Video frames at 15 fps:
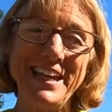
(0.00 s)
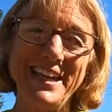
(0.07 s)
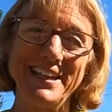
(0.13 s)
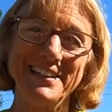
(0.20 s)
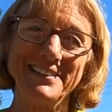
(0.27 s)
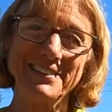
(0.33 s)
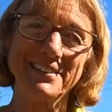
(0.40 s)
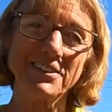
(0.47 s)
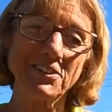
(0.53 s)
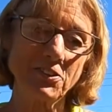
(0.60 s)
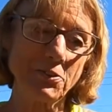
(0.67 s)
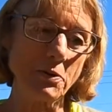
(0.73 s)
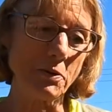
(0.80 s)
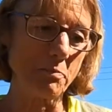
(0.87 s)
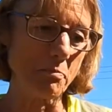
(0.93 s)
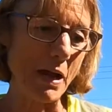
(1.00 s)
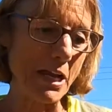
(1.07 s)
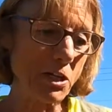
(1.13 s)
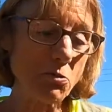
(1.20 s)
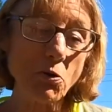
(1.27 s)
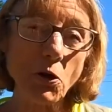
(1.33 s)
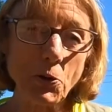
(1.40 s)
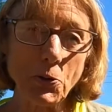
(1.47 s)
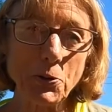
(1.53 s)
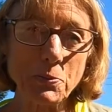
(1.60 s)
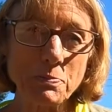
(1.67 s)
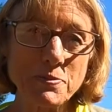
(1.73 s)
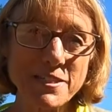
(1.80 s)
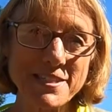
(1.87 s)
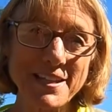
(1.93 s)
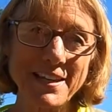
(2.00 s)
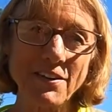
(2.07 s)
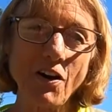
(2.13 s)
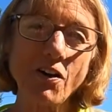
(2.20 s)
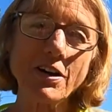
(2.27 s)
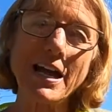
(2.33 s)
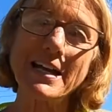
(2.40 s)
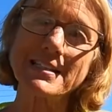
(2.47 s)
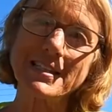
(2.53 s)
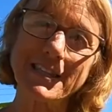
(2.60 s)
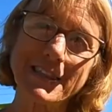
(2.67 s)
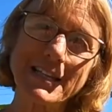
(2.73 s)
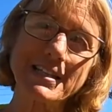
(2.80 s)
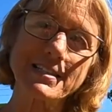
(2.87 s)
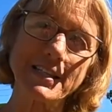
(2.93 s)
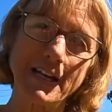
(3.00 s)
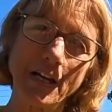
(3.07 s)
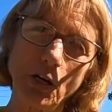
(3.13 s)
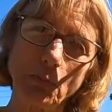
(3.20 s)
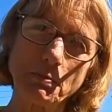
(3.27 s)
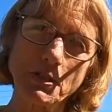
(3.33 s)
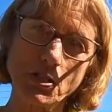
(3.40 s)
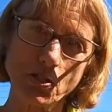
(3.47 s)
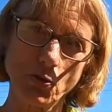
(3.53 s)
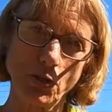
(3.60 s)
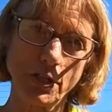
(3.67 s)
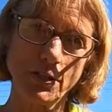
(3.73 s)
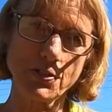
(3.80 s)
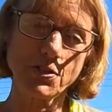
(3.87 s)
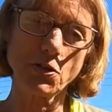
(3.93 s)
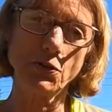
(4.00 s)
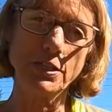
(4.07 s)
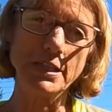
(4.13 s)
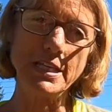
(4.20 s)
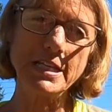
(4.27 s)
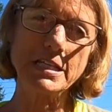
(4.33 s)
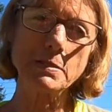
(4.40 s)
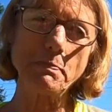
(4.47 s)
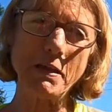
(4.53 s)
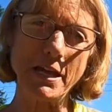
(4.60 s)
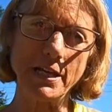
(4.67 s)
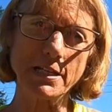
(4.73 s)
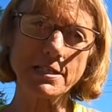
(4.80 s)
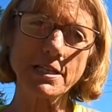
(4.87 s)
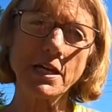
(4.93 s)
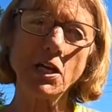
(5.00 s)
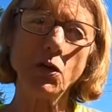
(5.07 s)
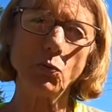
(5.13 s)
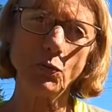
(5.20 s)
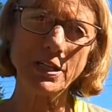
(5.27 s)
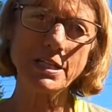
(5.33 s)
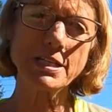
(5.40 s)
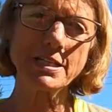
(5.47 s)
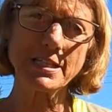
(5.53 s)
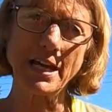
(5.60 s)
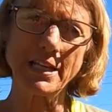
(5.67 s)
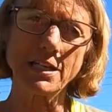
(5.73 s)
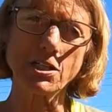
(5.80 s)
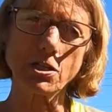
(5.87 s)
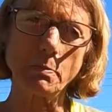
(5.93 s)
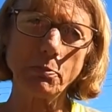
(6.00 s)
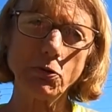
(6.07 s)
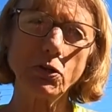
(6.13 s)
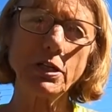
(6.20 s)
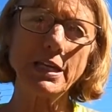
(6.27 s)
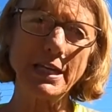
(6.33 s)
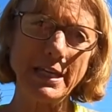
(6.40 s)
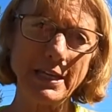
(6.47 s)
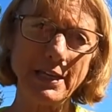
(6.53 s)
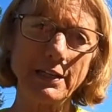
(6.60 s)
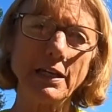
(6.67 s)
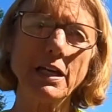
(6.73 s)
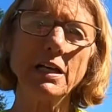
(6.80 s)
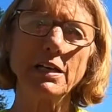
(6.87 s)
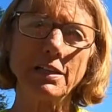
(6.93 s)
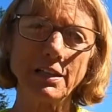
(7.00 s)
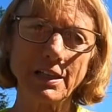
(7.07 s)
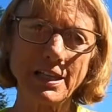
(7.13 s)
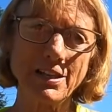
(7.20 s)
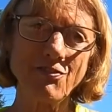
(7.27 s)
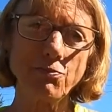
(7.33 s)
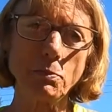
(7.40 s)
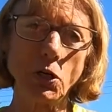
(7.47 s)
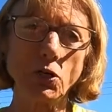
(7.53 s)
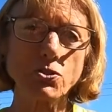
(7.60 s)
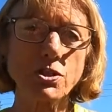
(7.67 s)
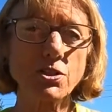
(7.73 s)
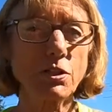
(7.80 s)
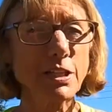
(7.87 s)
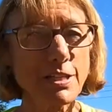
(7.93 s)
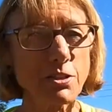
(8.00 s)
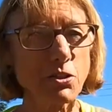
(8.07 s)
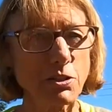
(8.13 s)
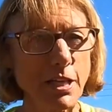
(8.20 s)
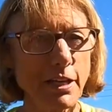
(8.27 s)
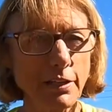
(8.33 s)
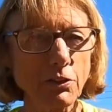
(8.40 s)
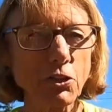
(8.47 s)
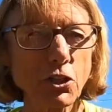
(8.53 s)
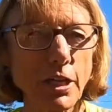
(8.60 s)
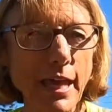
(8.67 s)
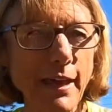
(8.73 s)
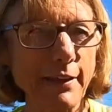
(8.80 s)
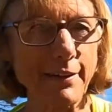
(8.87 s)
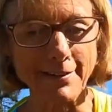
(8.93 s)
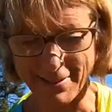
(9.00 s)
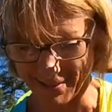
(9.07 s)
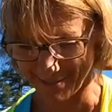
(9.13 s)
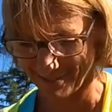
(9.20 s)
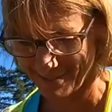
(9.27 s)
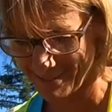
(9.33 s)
and little microbes, and all kinds of things that help the soil. So in these beds, we decided to put in leaf mulch. So let's go down and look at it.